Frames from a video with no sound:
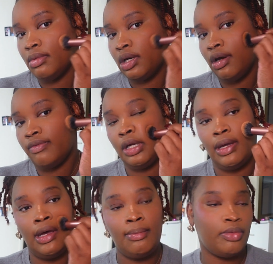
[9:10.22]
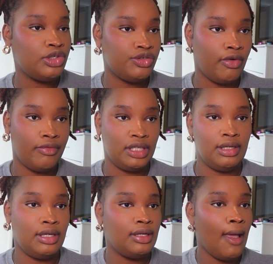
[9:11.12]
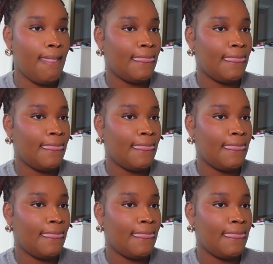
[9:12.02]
covering up what you've already done,